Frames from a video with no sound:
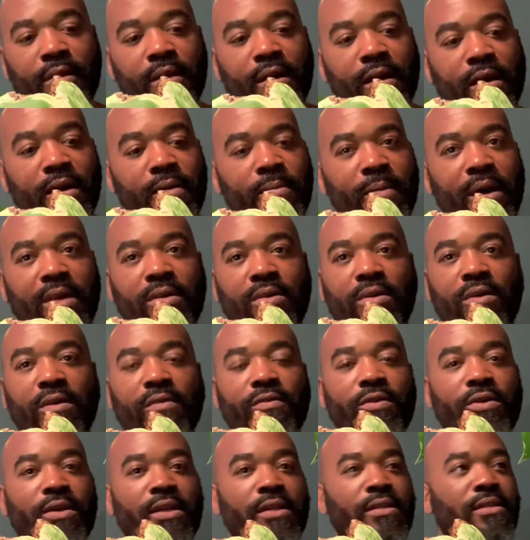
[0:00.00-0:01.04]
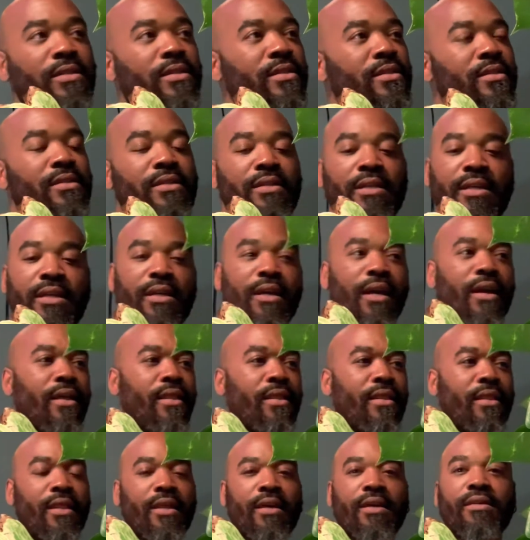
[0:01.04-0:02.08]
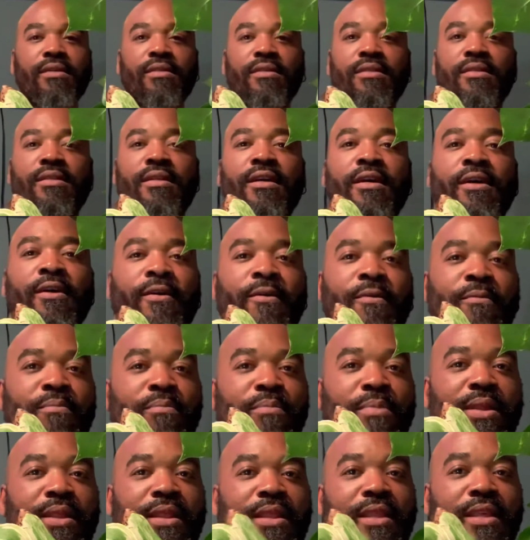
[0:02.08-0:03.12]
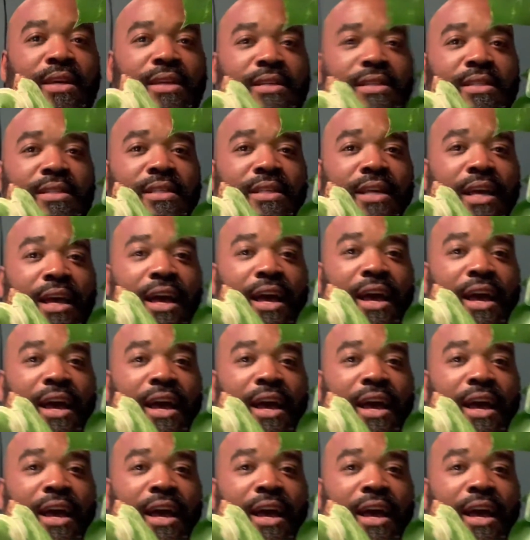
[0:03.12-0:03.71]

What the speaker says: I don't know if you can see this, but this